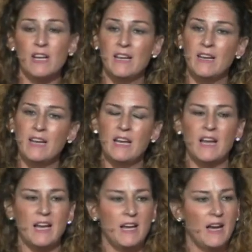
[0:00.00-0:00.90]
And, and
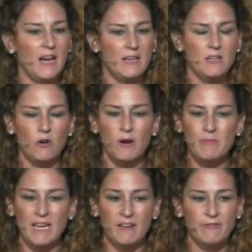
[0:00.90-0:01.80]
I, I, you know, I
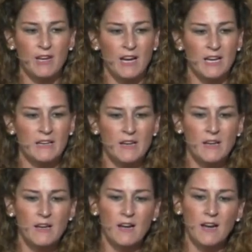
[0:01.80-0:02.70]
mean, I've got
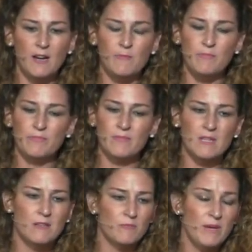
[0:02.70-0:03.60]
um,
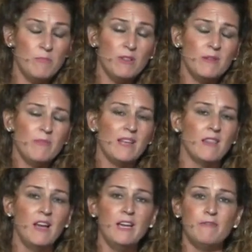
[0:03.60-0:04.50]
people in my
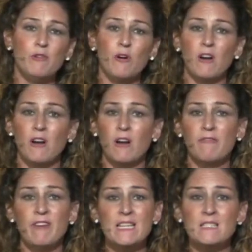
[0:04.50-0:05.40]
life who are
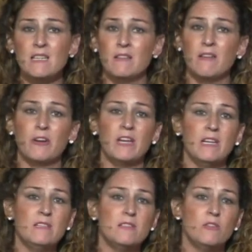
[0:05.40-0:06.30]
facing their
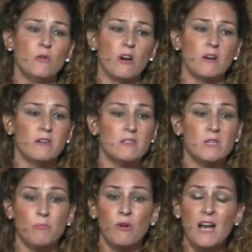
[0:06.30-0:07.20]
kids who are
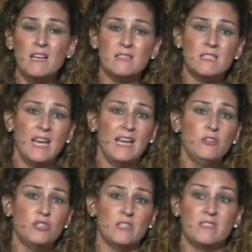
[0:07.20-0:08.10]
depressed,
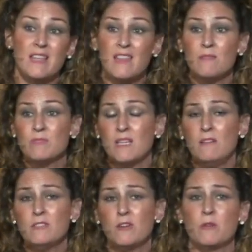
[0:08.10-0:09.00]
anxious. They
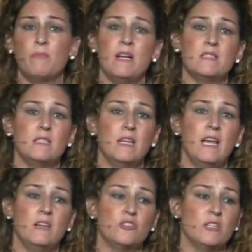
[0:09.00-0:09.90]
themselves are depressed and
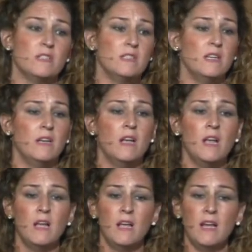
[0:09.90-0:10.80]
anxious, and,
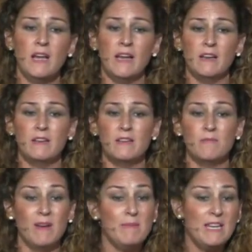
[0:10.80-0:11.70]
and
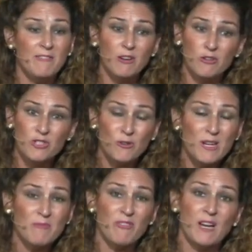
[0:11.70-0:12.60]
maybe even are
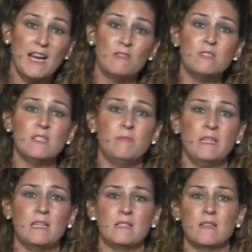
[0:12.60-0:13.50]
showing up for counseling
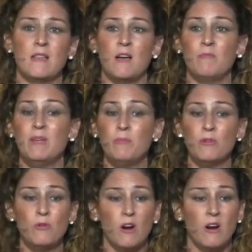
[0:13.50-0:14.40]
because of that. People
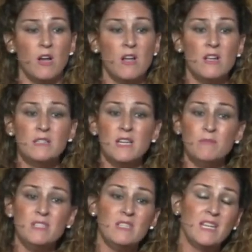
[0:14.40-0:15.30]
who are
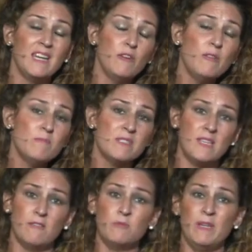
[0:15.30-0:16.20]
tempted to kill
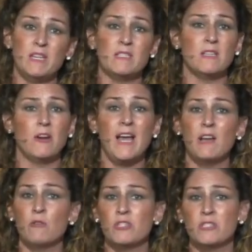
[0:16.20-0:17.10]
themselves because their
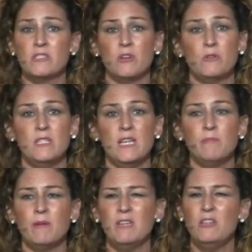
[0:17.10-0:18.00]
anguish is so
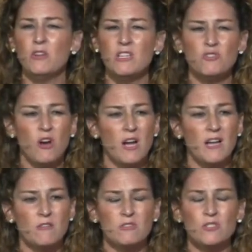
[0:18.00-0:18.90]
deep. I mean, yeah. you can draw it
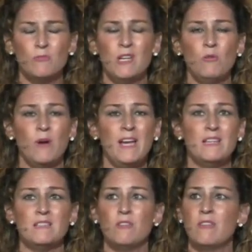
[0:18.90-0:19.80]
out in so many
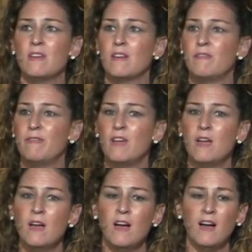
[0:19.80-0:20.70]
ways. You think of,
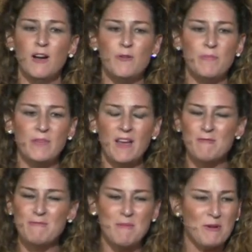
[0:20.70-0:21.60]
um, I
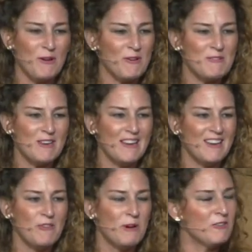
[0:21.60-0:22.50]
remember
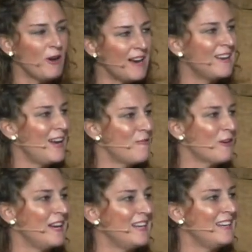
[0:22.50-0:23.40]
when Greg and I were
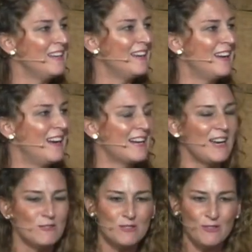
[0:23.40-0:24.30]
getting uh,
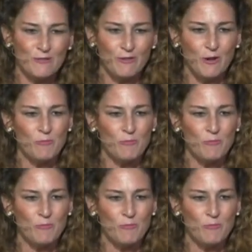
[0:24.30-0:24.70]
counsel for